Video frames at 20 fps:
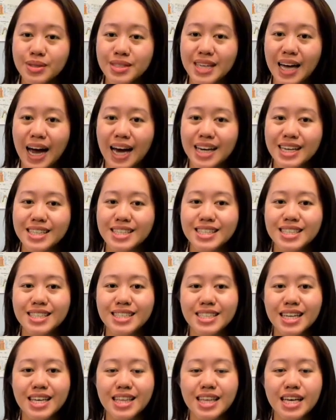added to
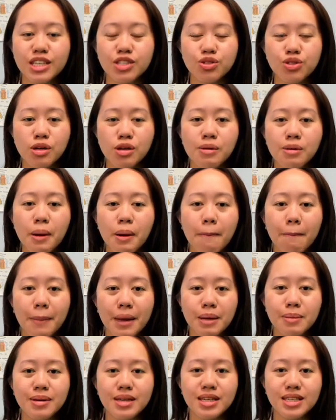state that treatment
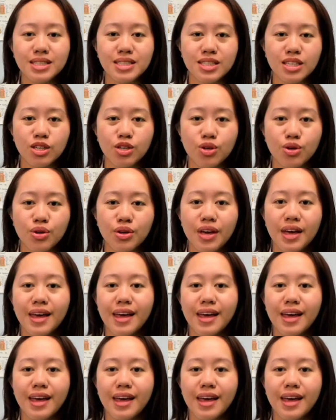may be considered